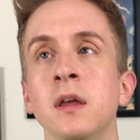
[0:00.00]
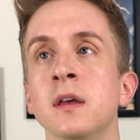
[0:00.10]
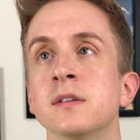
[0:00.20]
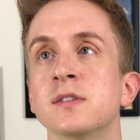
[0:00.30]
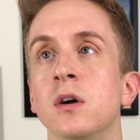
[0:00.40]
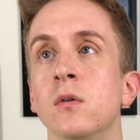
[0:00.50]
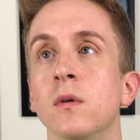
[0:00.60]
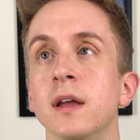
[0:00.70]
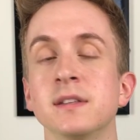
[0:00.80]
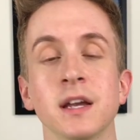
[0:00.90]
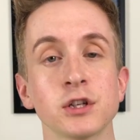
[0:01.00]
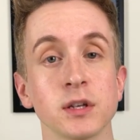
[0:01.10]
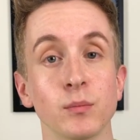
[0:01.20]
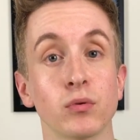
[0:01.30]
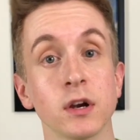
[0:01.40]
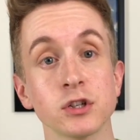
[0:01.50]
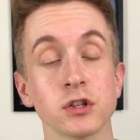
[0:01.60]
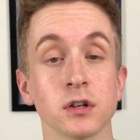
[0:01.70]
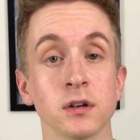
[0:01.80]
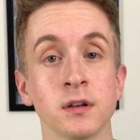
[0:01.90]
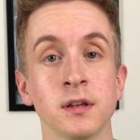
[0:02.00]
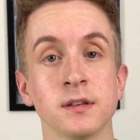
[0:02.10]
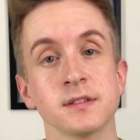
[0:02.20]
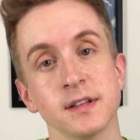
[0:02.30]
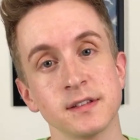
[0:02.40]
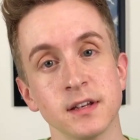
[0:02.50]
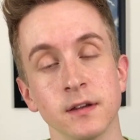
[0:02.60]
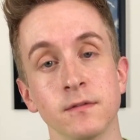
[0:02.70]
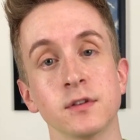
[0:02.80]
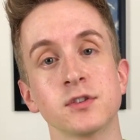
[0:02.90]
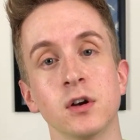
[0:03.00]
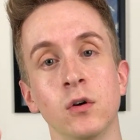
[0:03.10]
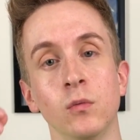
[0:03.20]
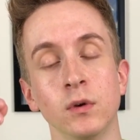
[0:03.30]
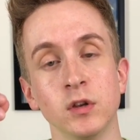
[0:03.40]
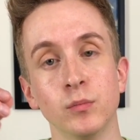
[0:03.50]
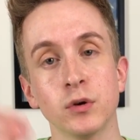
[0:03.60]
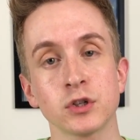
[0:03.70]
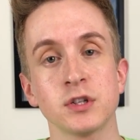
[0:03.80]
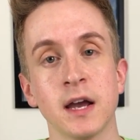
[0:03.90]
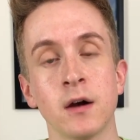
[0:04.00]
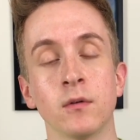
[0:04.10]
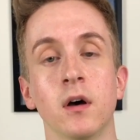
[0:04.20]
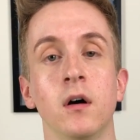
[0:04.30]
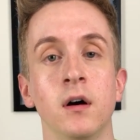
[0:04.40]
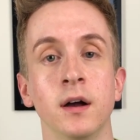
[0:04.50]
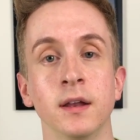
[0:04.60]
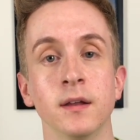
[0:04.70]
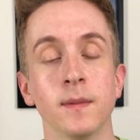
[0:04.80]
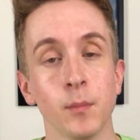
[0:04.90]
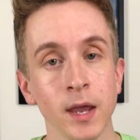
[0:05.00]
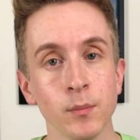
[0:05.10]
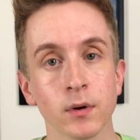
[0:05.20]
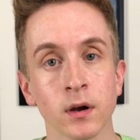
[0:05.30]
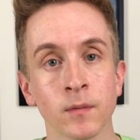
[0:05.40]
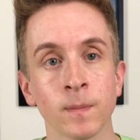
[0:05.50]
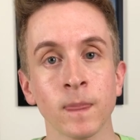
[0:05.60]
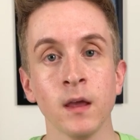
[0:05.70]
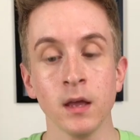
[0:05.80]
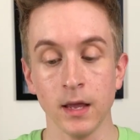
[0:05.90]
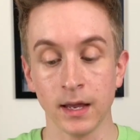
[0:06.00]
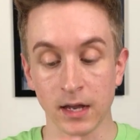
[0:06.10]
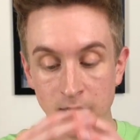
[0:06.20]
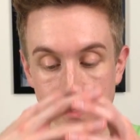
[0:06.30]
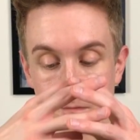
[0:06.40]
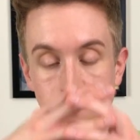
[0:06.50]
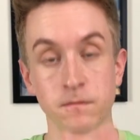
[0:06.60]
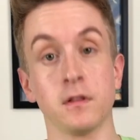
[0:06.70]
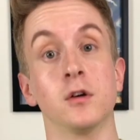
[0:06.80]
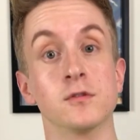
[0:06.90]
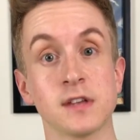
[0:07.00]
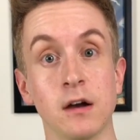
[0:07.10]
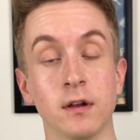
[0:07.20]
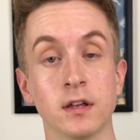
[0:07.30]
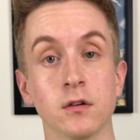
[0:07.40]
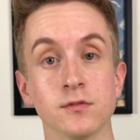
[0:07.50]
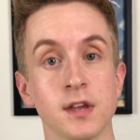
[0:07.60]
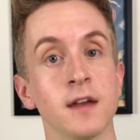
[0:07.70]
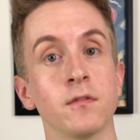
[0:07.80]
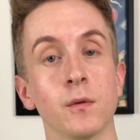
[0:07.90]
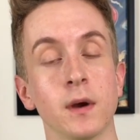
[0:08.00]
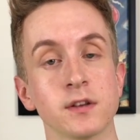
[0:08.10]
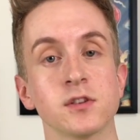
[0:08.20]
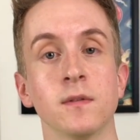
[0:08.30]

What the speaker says: So it's actually pressure sensitive. So when you push down on the paper, it kind of flows out and goes everywhere. So that